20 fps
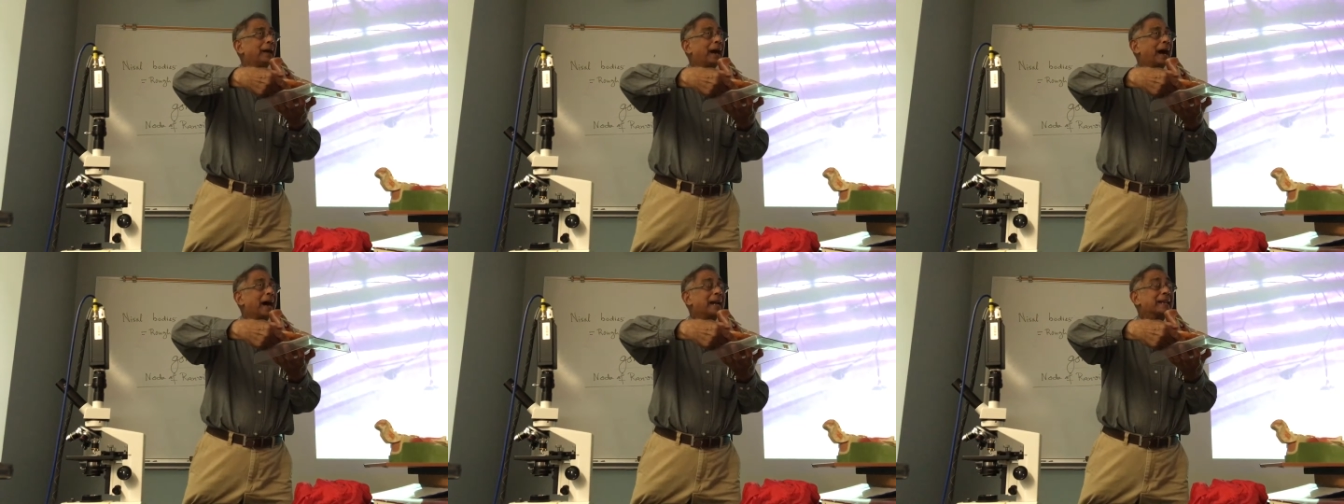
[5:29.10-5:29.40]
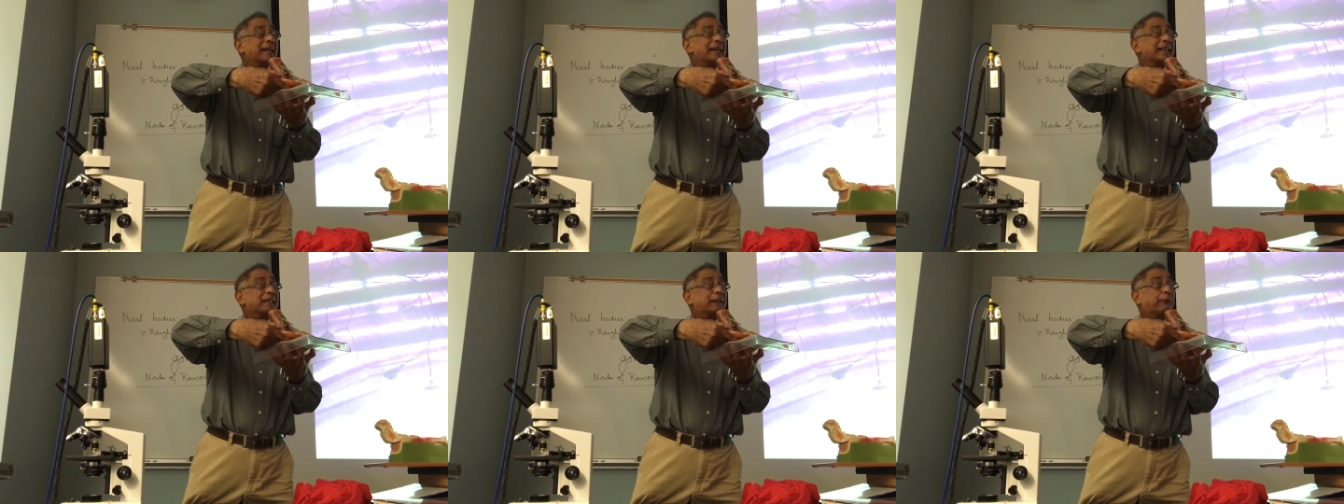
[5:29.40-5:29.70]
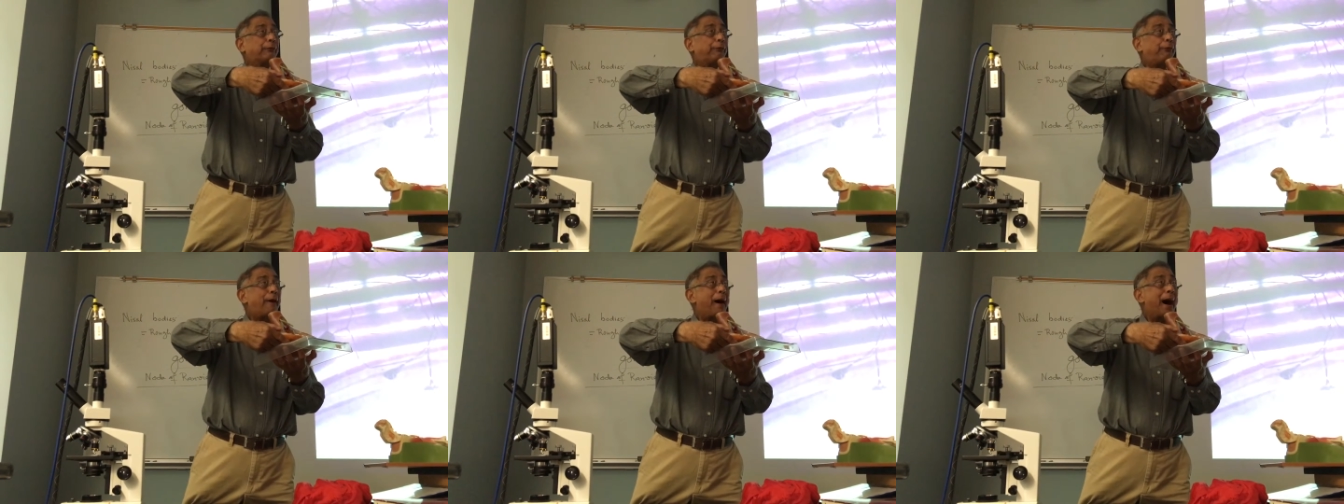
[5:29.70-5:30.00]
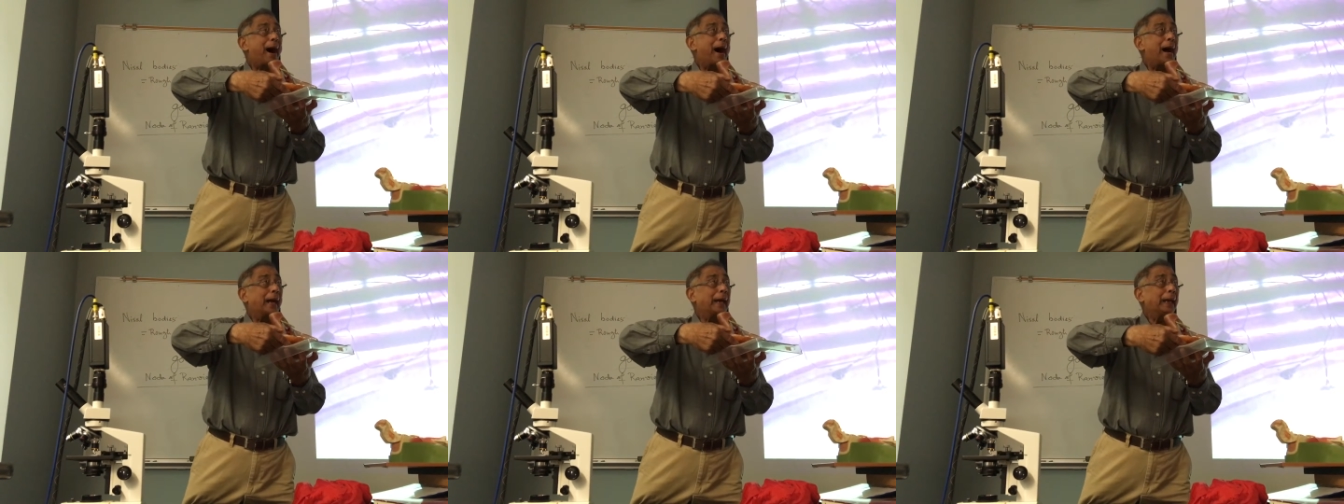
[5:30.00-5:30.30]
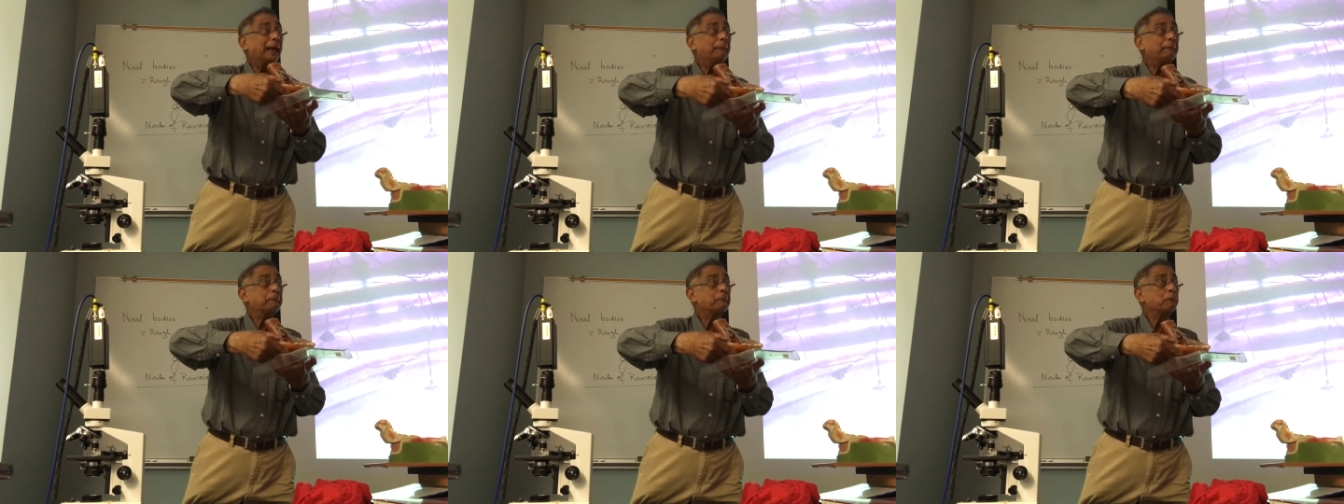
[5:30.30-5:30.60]
identify
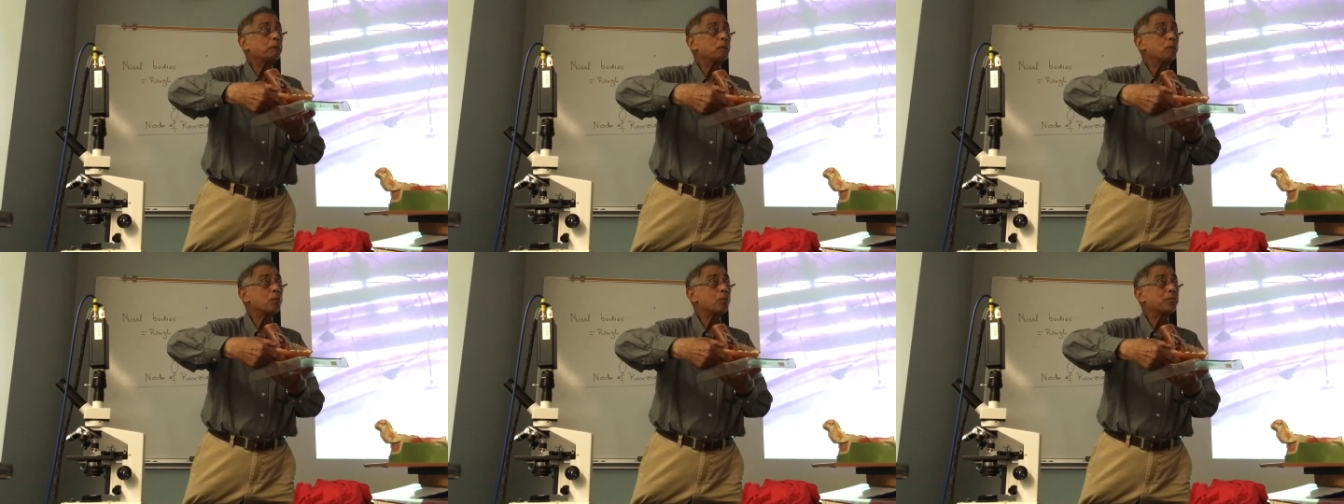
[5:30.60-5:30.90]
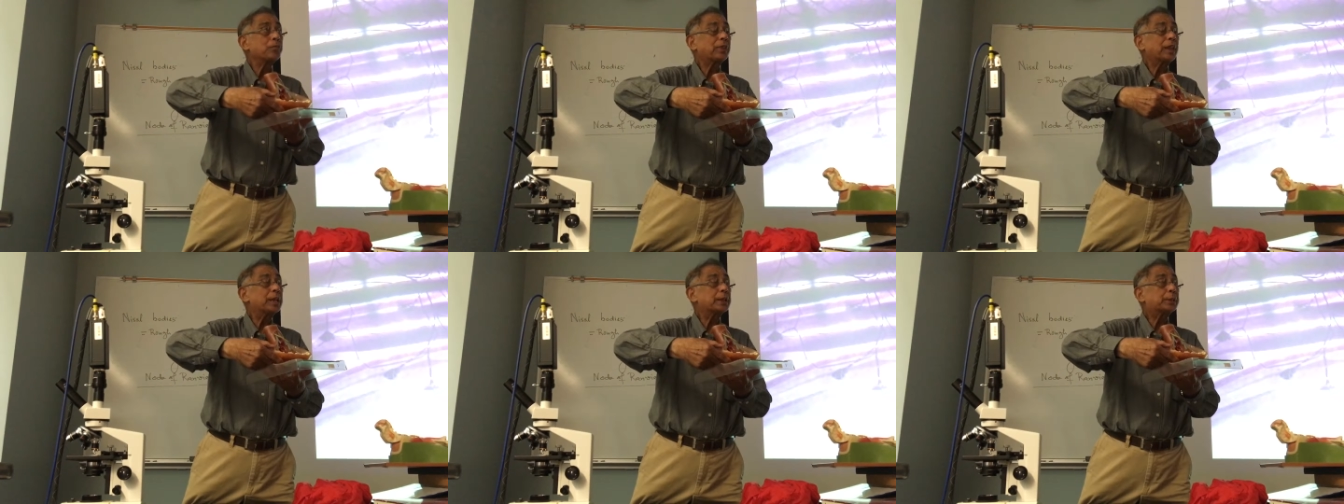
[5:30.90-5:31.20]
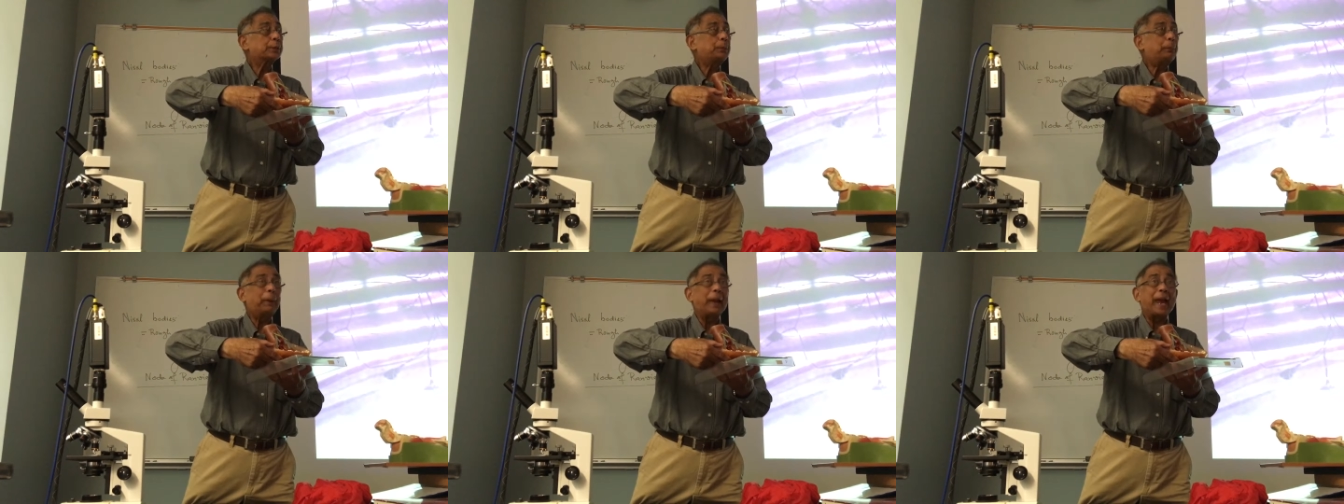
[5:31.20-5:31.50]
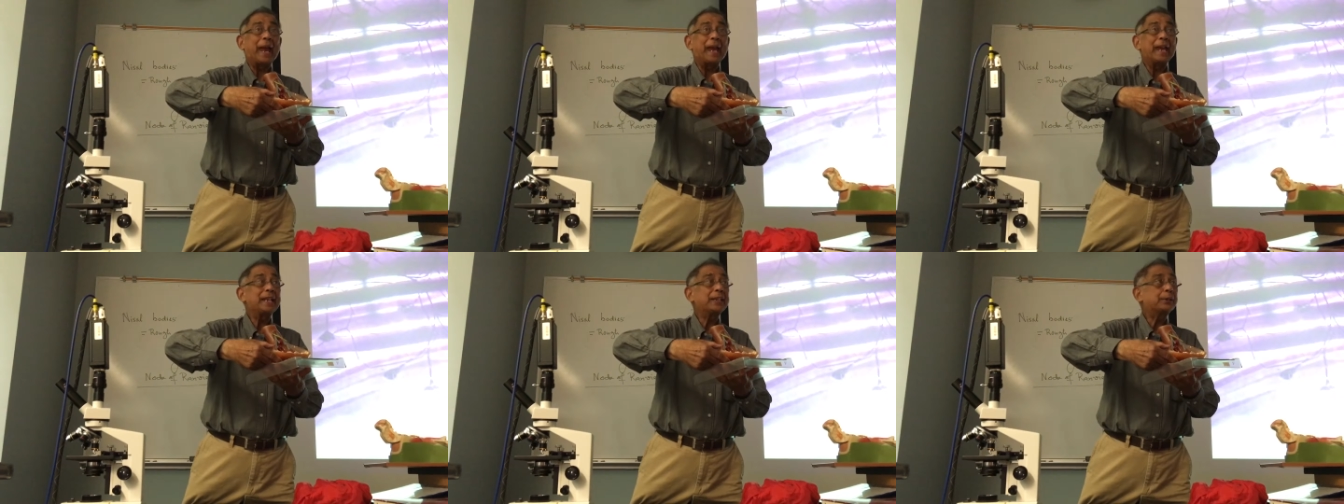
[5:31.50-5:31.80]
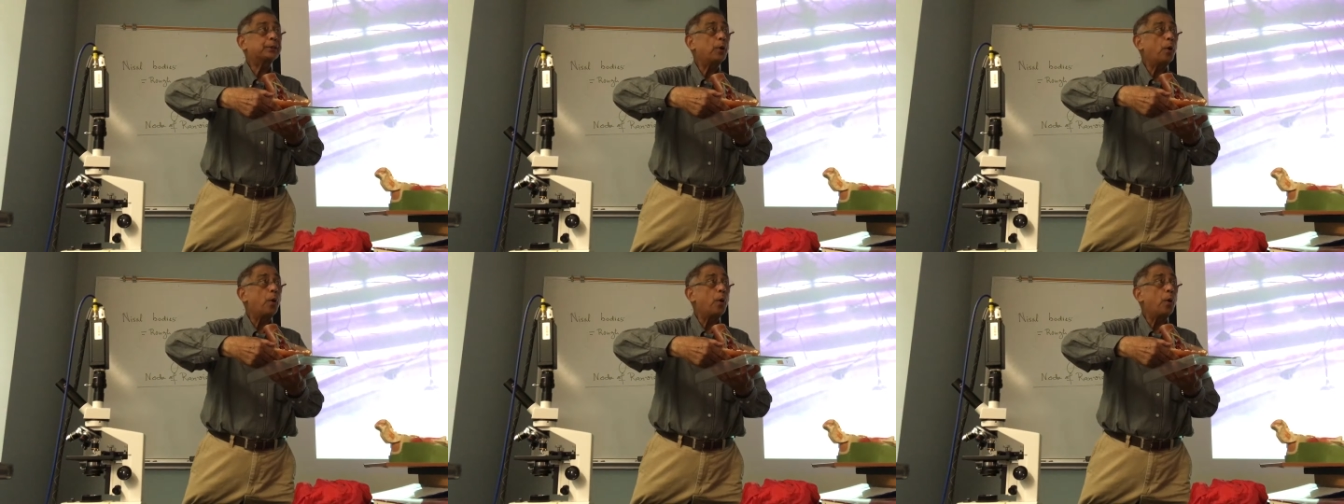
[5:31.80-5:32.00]
the space